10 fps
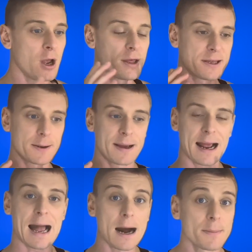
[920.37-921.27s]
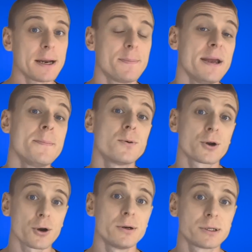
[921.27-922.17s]
Think about how many people
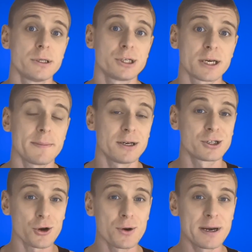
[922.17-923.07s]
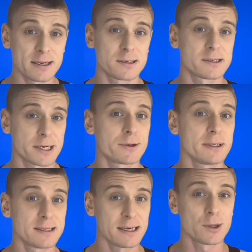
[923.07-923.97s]
go to the gym and don't
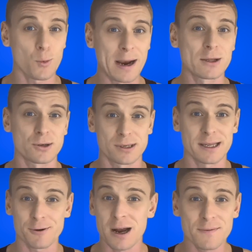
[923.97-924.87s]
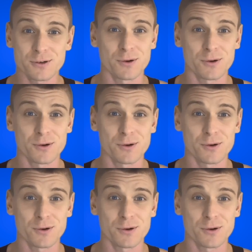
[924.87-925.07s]
necessarily see the weight loss that they're after.